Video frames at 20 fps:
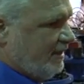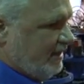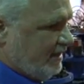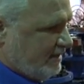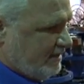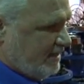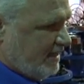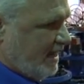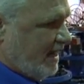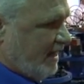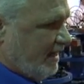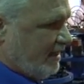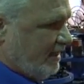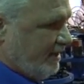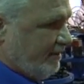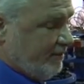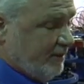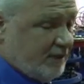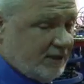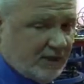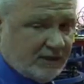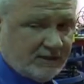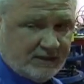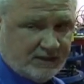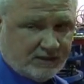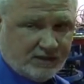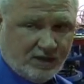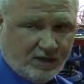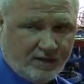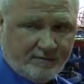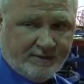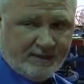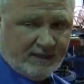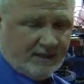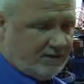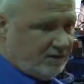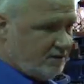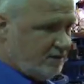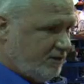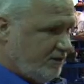in exactly because it's all
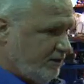being